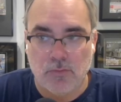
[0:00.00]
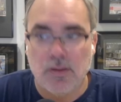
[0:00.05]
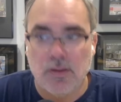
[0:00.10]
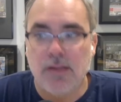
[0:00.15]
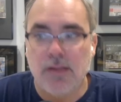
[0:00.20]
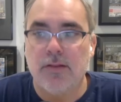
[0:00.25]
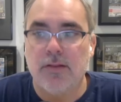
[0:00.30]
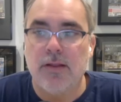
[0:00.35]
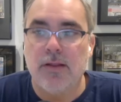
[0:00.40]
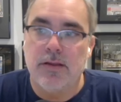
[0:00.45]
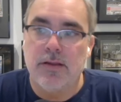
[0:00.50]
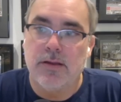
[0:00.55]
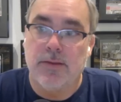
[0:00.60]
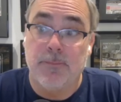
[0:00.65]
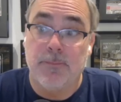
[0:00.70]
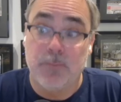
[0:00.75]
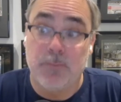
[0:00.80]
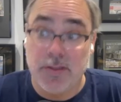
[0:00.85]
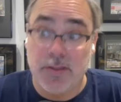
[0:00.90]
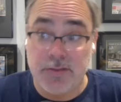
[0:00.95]
Like like
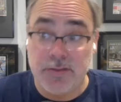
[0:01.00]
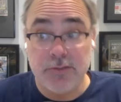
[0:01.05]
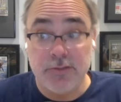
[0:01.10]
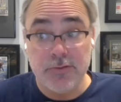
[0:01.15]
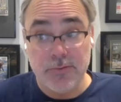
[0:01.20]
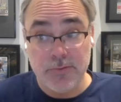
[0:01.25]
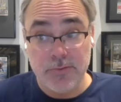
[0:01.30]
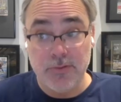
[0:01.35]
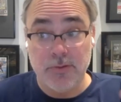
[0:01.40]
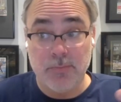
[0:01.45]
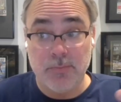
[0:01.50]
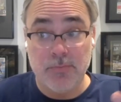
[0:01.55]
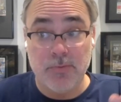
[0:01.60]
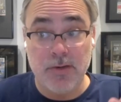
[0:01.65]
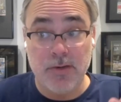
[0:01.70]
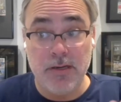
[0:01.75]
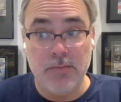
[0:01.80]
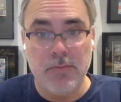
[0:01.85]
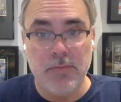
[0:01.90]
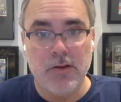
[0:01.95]
um like that Duke Nukem
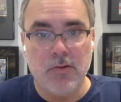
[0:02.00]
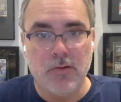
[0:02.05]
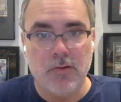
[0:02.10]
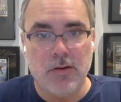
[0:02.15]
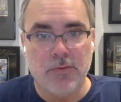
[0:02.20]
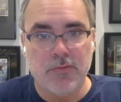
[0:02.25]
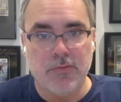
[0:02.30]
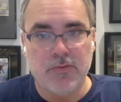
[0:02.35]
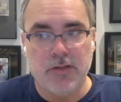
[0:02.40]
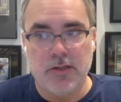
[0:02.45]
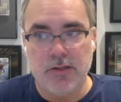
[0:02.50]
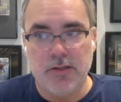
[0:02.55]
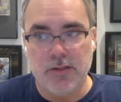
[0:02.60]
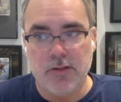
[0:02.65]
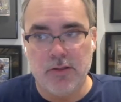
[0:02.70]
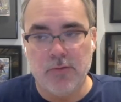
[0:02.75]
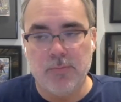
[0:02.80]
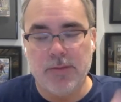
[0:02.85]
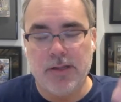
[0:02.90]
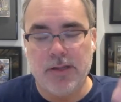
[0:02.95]
3D mirror I was telling
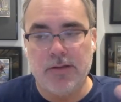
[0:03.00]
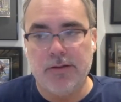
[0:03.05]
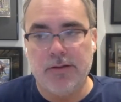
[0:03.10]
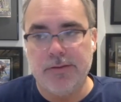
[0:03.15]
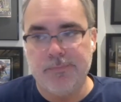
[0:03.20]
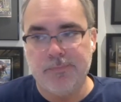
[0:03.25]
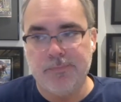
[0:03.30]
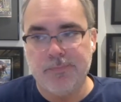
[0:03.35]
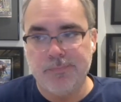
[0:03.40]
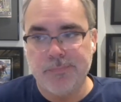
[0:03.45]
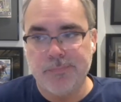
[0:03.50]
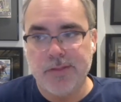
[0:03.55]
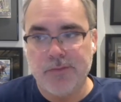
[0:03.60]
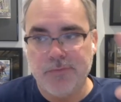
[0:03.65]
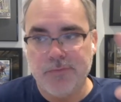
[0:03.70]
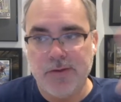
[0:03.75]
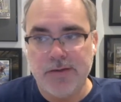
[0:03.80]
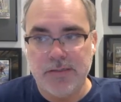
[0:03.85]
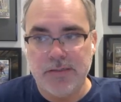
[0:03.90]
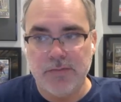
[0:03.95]
you about. Like
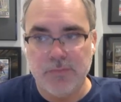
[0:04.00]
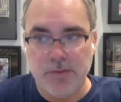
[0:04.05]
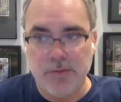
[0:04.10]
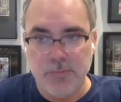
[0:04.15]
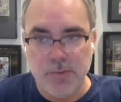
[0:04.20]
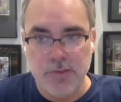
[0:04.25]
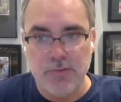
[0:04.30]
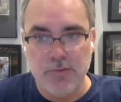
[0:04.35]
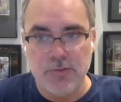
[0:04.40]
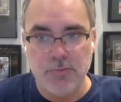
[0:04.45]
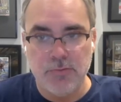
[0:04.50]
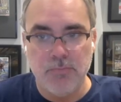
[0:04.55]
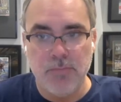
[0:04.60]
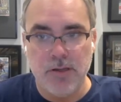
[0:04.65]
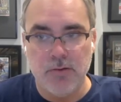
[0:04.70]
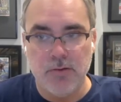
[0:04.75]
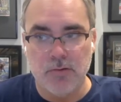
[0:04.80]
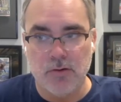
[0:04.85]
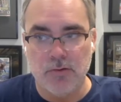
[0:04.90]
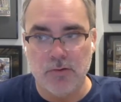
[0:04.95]
effectively, when you do
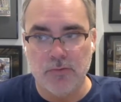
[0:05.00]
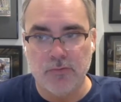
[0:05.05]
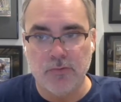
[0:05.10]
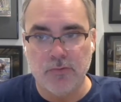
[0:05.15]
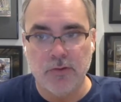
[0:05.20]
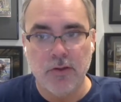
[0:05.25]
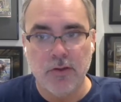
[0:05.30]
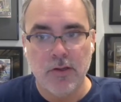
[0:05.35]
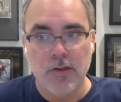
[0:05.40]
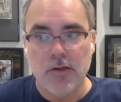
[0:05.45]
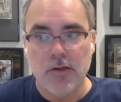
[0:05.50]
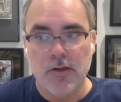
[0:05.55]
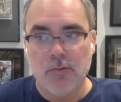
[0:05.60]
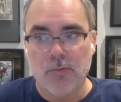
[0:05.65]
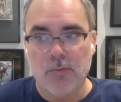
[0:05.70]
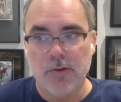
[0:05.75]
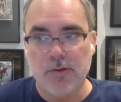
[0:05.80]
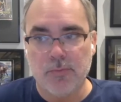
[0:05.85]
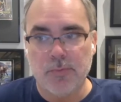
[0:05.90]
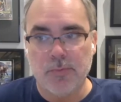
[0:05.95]
mirrors,
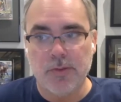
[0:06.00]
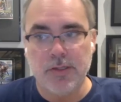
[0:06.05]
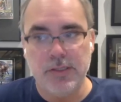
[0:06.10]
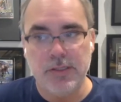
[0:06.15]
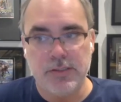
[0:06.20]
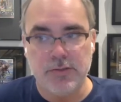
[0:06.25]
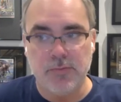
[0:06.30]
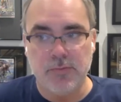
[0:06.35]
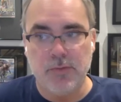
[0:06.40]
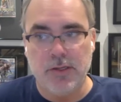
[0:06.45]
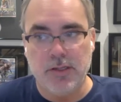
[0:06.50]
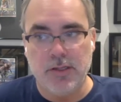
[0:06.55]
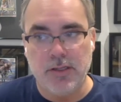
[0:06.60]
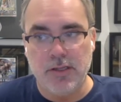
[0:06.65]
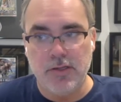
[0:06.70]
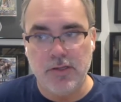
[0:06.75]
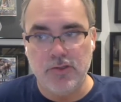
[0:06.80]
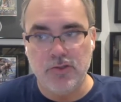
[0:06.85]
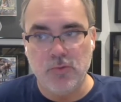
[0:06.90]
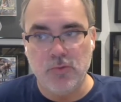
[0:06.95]
what you're really doing
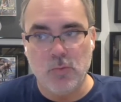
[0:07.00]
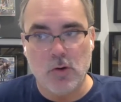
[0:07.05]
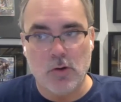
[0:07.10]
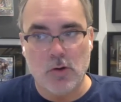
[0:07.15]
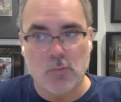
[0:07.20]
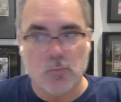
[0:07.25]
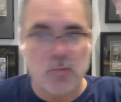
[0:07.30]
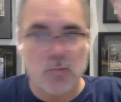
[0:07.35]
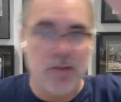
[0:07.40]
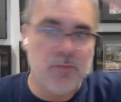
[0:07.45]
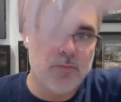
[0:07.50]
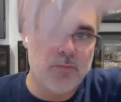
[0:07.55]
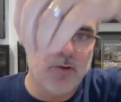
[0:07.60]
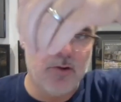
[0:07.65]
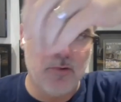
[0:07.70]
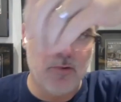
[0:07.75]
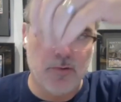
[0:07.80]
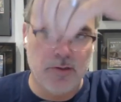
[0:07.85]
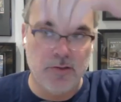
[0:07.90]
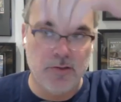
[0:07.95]
is you are
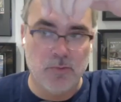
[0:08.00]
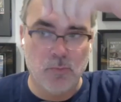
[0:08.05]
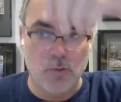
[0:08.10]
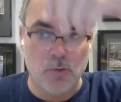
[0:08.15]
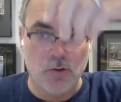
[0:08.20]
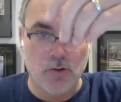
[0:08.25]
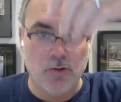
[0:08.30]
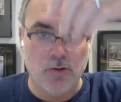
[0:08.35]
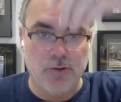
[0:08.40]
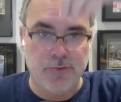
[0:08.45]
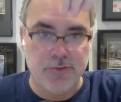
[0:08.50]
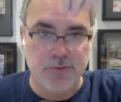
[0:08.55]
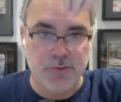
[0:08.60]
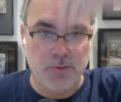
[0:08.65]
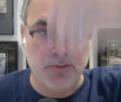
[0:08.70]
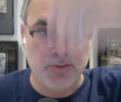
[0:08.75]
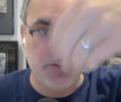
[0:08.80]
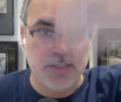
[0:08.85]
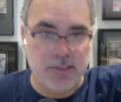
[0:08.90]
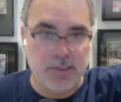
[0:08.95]
re-rendering the world
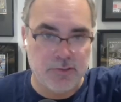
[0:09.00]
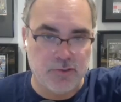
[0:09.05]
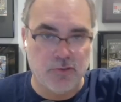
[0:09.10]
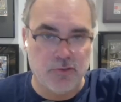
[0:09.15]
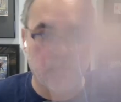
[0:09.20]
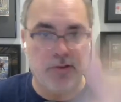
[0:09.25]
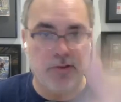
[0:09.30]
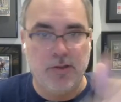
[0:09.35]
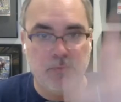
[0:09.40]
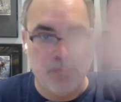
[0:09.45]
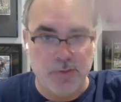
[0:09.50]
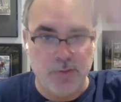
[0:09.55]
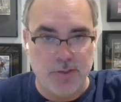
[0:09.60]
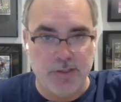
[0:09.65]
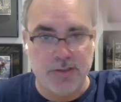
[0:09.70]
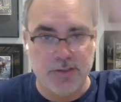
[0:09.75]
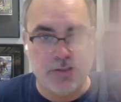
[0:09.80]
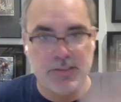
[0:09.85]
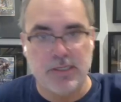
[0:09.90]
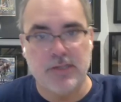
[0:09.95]
to a texture and then
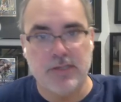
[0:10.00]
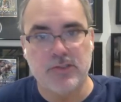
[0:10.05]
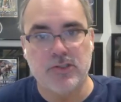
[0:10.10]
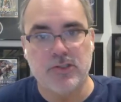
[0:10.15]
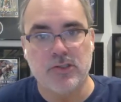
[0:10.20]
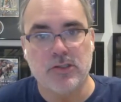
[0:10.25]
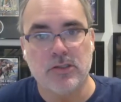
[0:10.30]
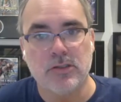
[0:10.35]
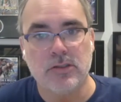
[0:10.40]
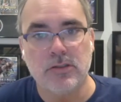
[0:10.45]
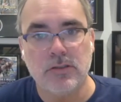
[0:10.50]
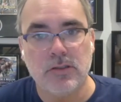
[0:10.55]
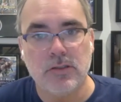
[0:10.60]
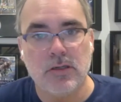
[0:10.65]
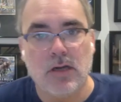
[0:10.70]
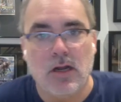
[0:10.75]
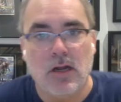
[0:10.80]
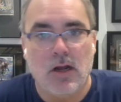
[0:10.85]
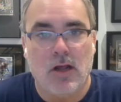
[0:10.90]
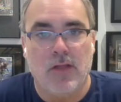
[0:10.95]
putting the texture
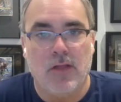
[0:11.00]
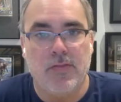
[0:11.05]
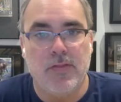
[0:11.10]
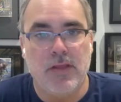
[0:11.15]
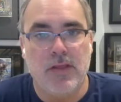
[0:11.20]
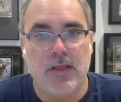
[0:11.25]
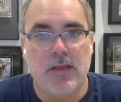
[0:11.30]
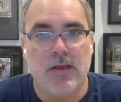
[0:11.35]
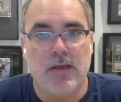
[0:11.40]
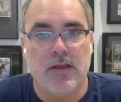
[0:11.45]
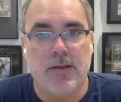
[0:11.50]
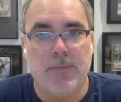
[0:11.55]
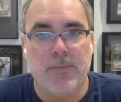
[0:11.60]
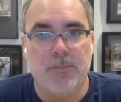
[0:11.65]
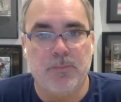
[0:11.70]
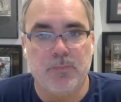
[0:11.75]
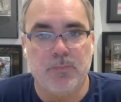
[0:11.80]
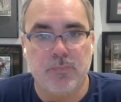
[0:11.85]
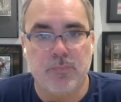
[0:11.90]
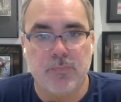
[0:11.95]
on the
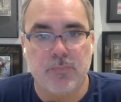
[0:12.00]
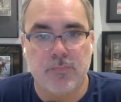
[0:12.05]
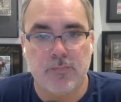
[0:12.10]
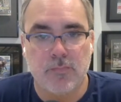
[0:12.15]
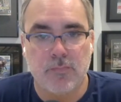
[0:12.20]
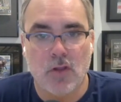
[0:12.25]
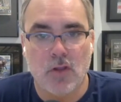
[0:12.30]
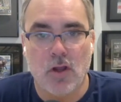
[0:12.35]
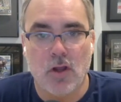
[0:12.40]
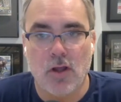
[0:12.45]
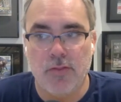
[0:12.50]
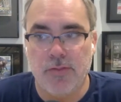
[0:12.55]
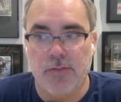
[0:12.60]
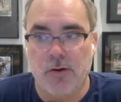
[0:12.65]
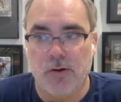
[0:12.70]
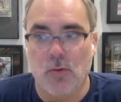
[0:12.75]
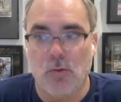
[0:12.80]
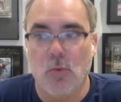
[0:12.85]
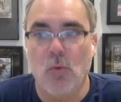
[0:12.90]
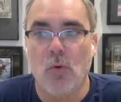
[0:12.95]
um on
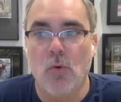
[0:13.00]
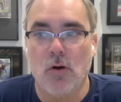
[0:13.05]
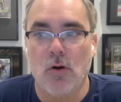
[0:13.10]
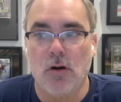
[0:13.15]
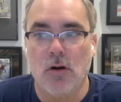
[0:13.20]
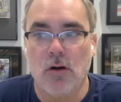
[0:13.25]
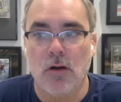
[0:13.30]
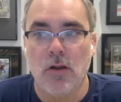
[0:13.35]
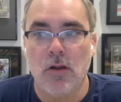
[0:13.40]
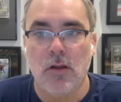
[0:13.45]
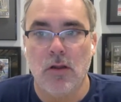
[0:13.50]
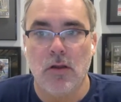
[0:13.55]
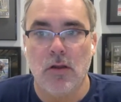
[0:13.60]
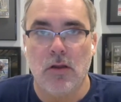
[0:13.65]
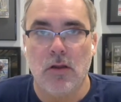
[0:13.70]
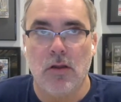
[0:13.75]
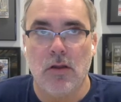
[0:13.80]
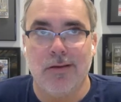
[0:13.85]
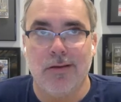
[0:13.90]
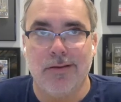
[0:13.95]
there, or
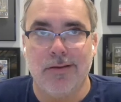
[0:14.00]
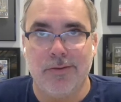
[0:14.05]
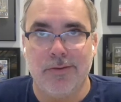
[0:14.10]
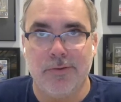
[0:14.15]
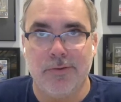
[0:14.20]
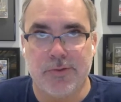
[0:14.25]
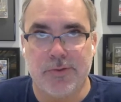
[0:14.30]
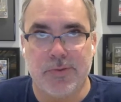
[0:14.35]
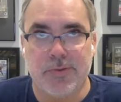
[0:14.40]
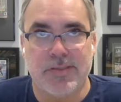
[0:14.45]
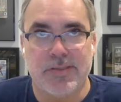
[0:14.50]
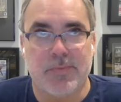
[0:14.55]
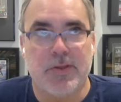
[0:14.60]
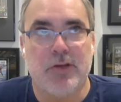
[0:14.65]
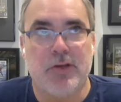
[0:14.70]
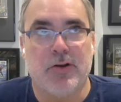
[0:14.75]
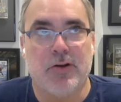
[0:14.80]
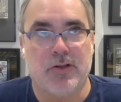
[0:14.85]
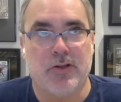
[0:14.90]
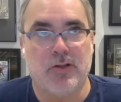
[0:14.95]
you're doing something
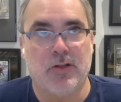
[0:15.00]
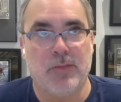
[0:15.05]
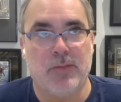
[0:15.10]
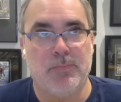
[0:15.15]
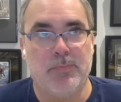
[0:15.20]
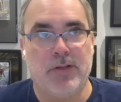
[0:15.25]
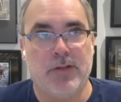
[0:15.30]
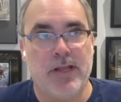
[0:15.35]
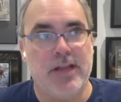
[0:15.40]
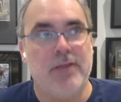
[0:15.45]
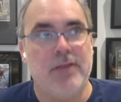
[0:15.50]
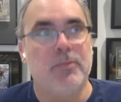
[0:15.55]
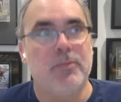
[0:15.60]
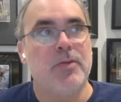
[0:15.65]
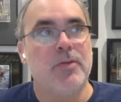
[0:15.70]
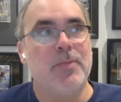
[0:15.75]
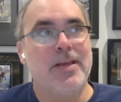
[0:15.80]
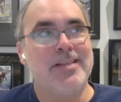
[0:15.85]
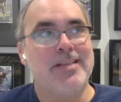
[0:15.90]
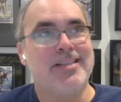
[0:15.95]
called a clip plane where
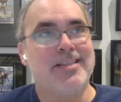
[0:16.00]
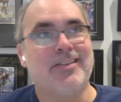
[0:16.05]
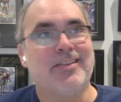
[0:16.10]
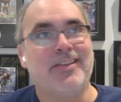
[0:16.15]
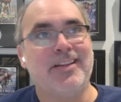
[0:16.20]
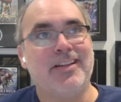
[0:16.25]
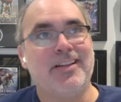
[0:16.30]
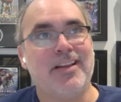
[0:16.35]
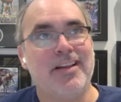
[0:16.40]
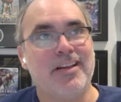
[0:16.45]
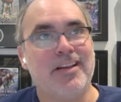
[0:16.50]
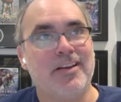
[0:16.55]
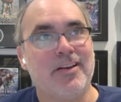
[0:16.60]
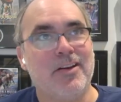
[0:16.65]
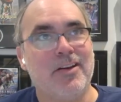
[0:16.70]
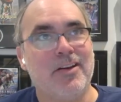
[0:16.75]
you basically like